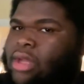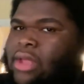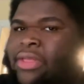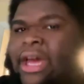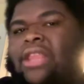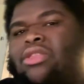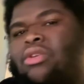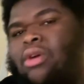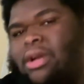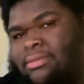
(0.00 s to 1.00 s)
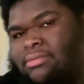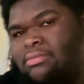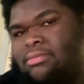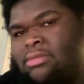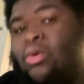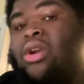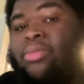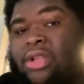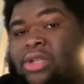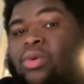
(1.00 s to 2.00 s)
they thought Warner
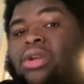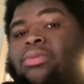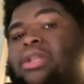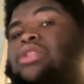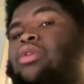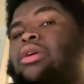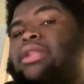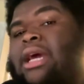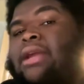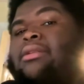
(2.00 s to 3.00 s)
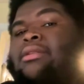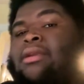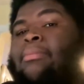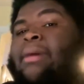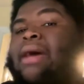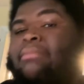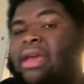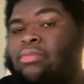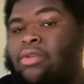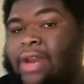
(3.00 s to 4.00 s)
Brothers. Warner Brothers thought that the
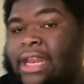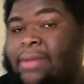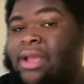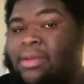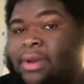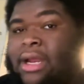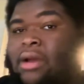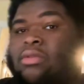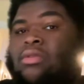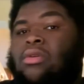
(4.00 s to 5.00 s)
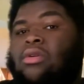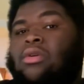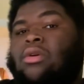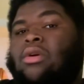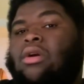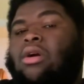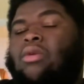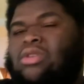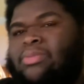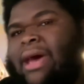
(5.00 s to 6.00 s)
Batman movie that they're about to put out
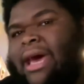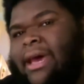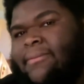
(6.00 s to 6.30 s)
was bad.